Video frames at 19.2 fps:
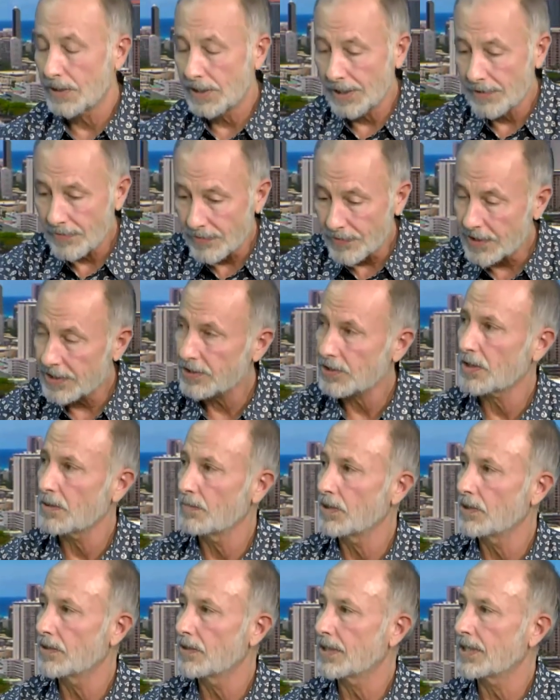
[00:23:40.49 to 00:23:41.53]
in this
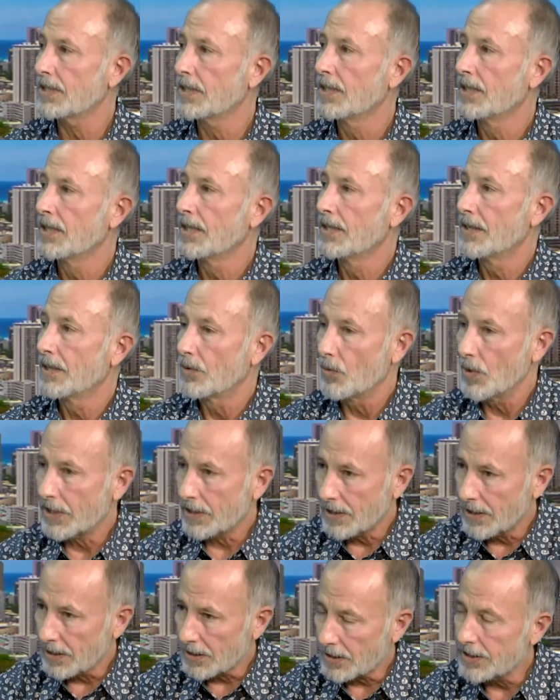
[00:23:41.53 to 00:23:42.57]
community, we
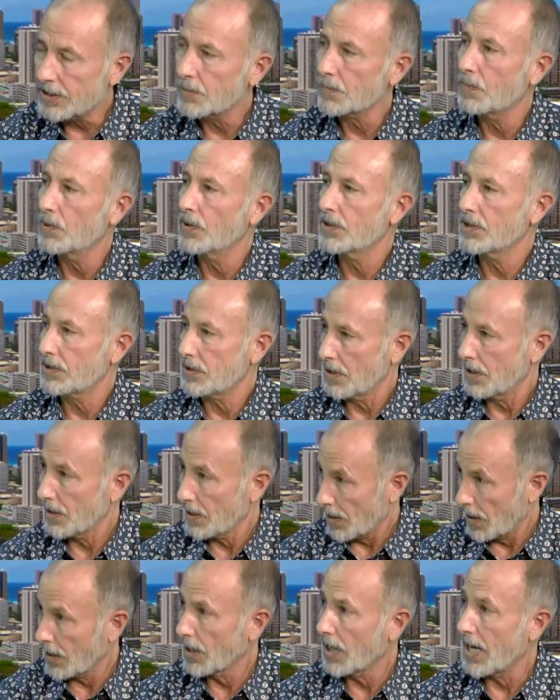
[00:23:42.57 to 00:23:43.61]
can at least put a,
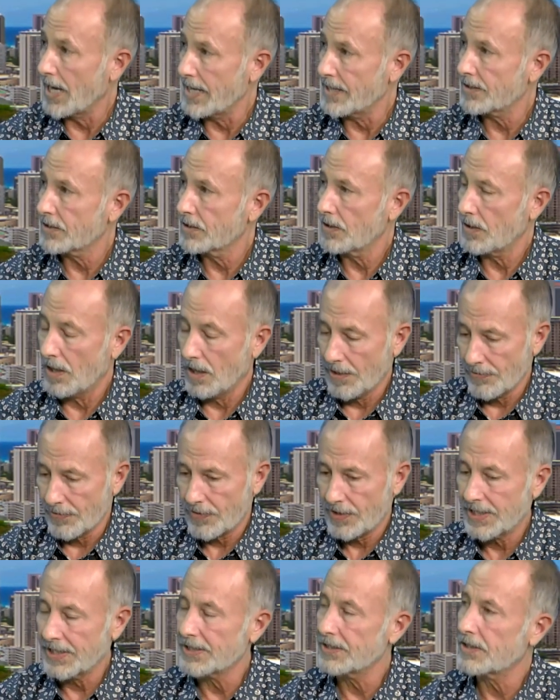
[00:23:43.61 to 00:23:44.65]
a light on
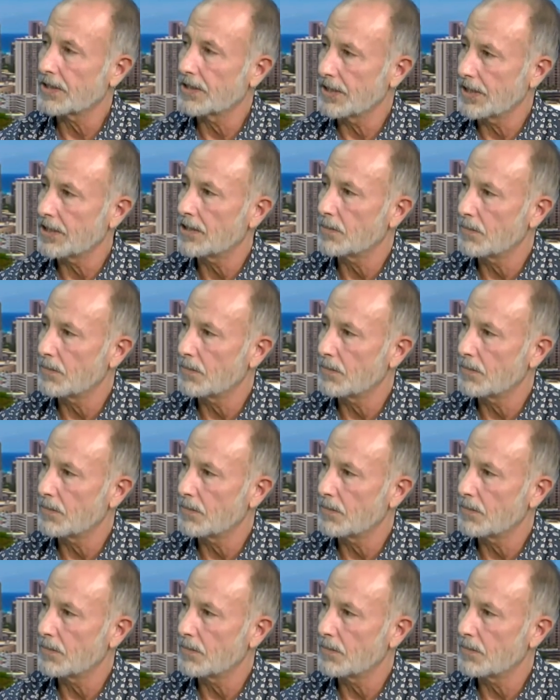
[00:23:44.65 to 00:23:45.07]
things that need to